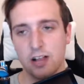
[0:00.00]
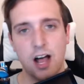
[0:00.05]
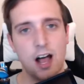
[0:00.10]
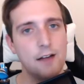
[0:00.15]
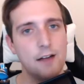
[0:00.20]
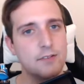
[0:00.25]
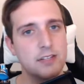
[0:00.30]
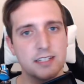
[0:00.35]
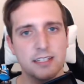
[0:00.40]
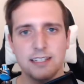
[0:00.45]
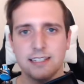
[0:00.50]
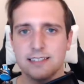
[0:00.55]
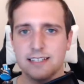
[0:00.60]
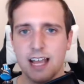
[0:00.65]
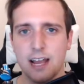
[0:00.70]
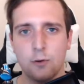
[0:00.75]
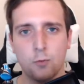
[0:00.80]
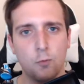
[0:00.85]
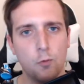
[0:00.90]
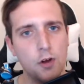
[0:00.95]
Obviously, it's
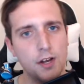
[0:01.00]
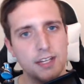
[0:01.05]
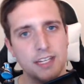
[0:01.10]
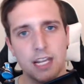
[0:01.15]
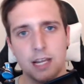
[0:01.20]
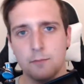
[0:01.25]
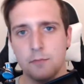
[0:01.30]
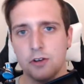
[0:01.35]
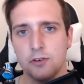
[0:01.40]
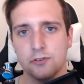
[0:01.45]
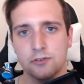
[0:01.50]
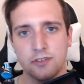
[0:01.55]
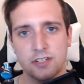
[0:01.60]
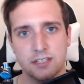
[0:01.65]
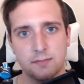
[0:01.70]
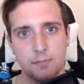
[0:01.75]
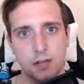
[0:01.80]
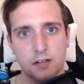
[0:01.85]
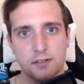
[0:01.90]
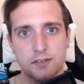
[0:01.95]
had one game under its
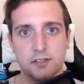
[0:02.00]
belt,